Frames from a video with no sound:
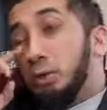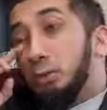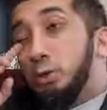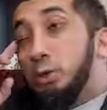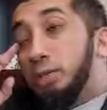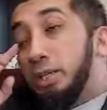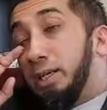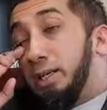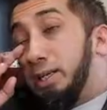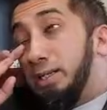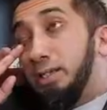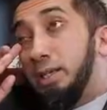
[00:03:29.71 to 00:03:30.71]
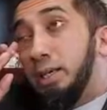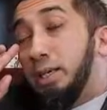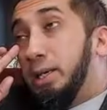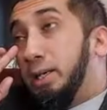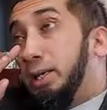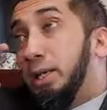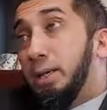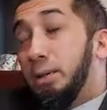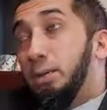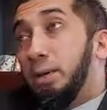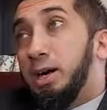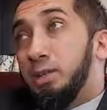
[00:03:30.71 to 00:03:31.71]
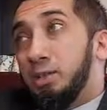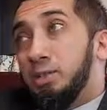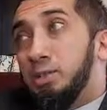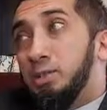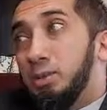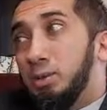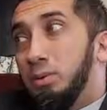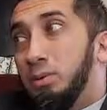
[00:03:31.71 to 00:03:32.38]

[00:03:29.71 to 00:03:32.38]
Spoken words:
What you're saying is, he embodies